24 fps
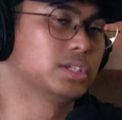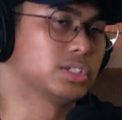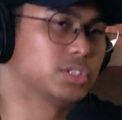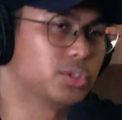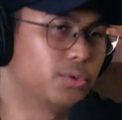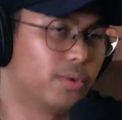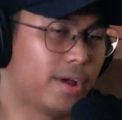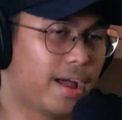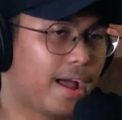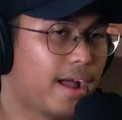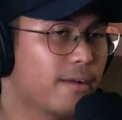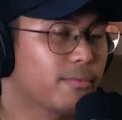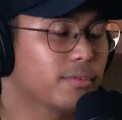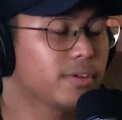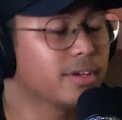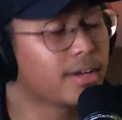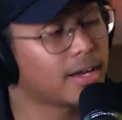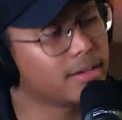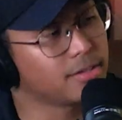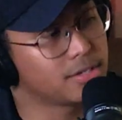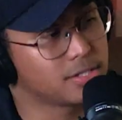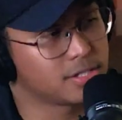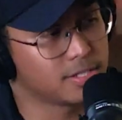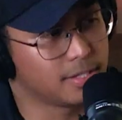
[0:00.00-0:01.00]
So after you
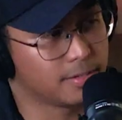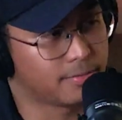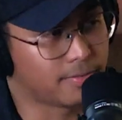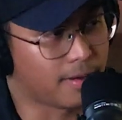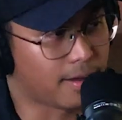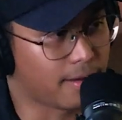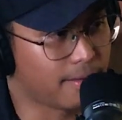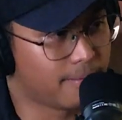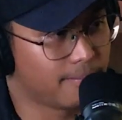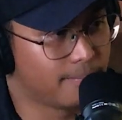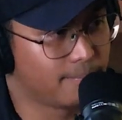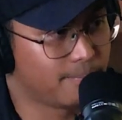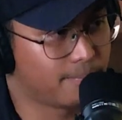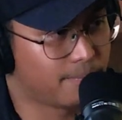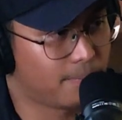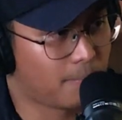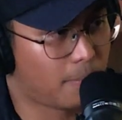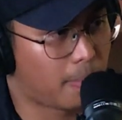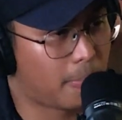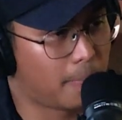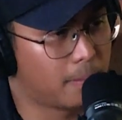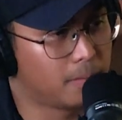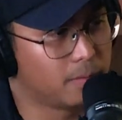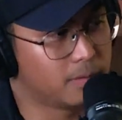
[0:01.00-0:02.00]
got your CFI,
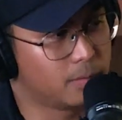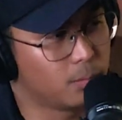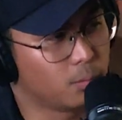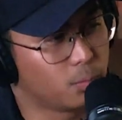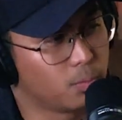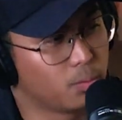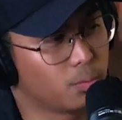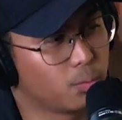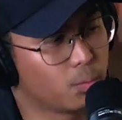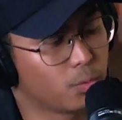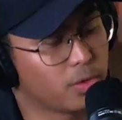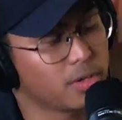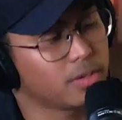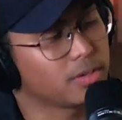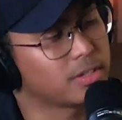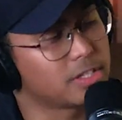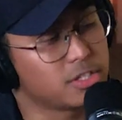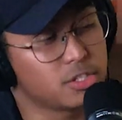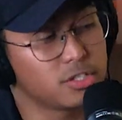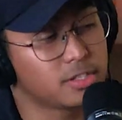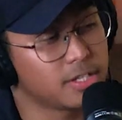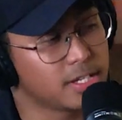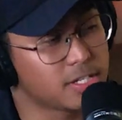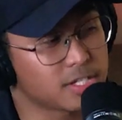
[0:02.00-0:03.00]
where did
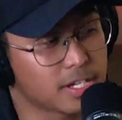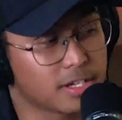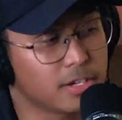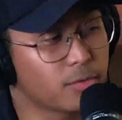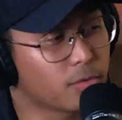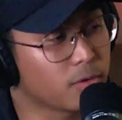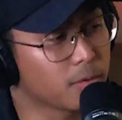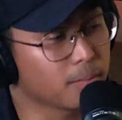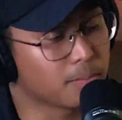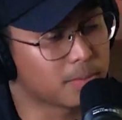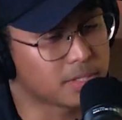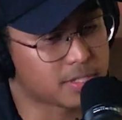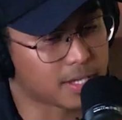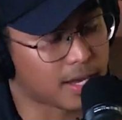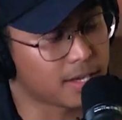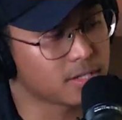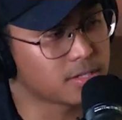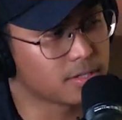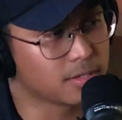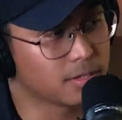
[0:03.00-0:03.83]
you teach anywhere besides